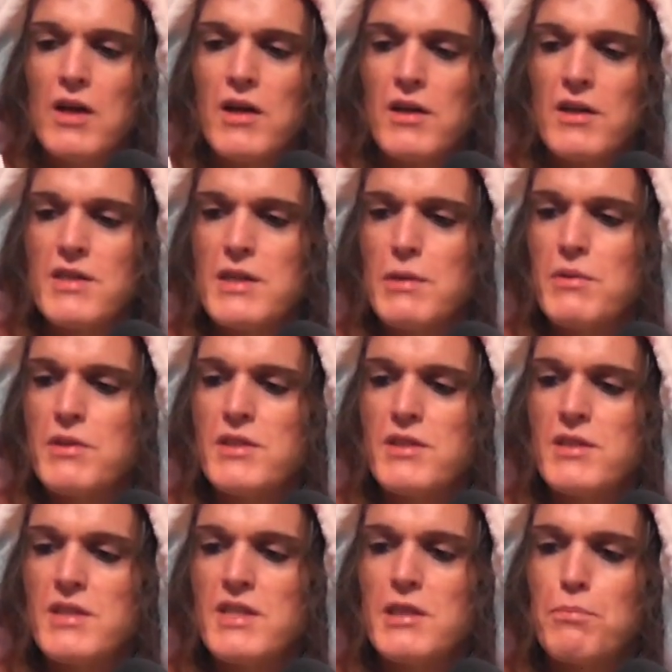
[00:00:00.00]
because it was
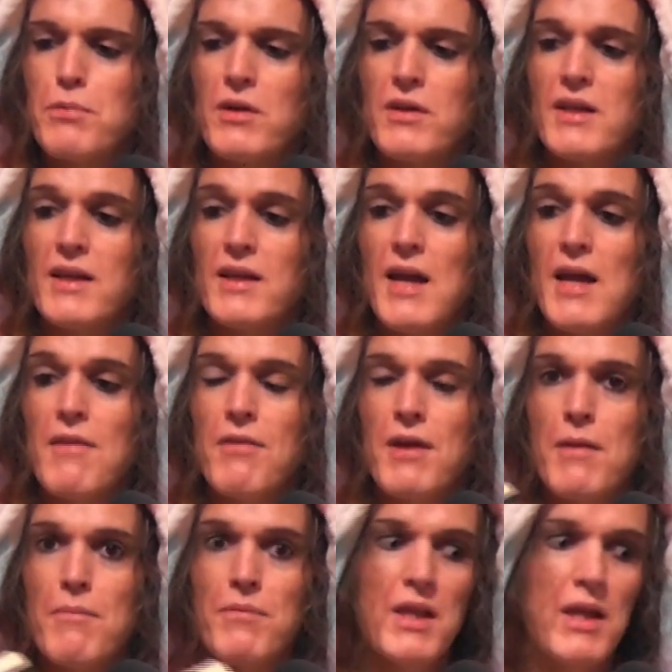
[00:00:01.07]
this book that gave
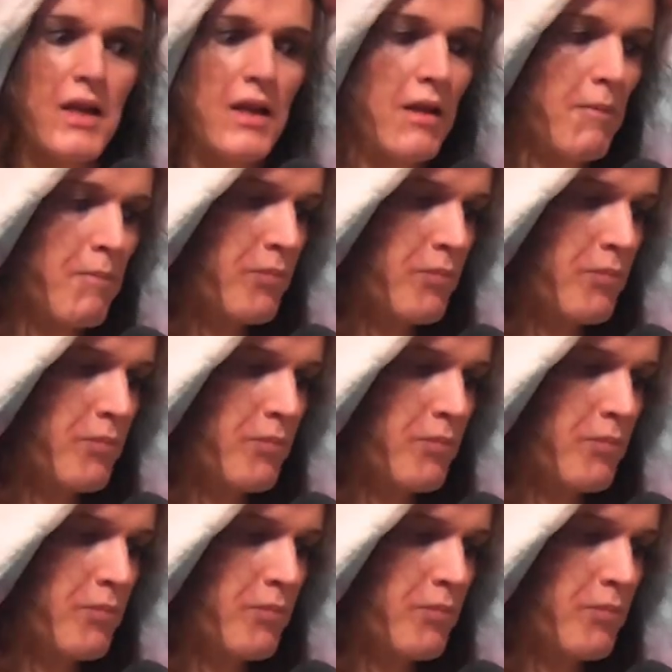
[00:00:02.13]
him the